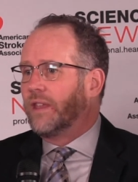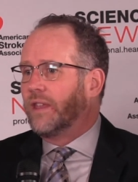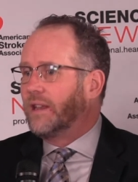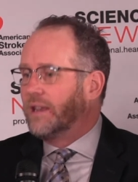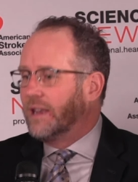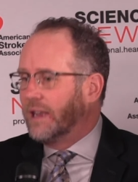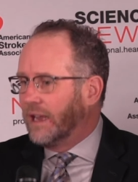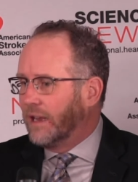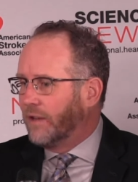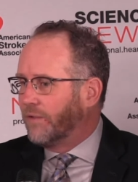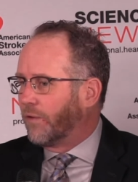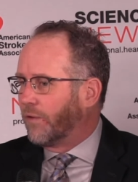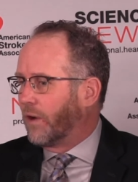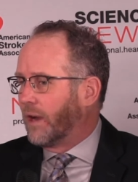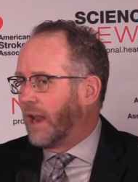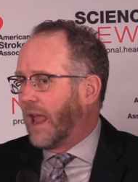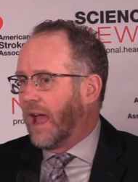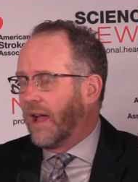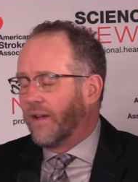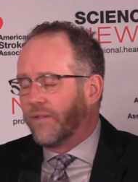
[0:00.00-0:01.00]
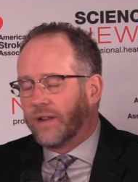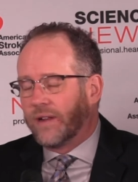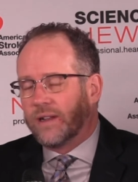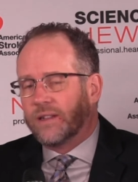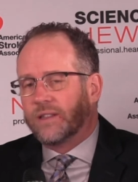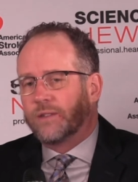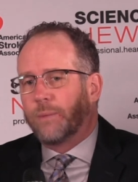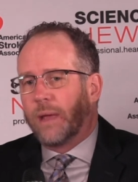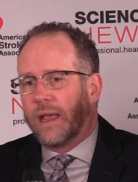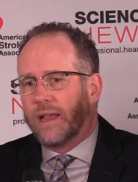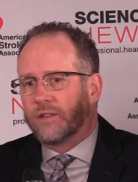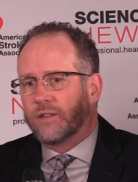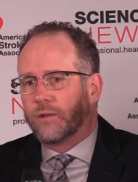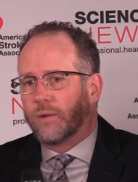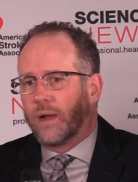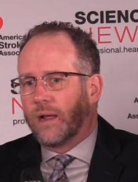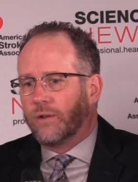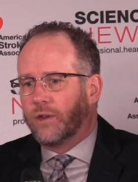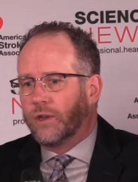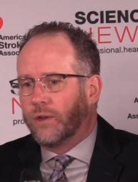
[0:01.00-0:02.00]
the need for an evidence base
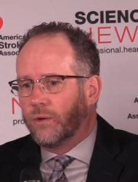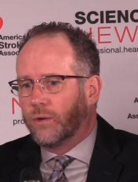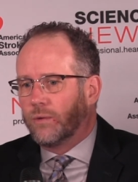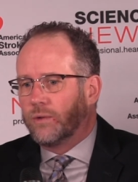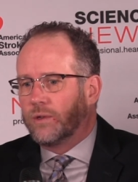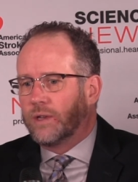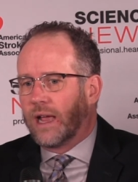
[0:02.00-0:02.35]
around new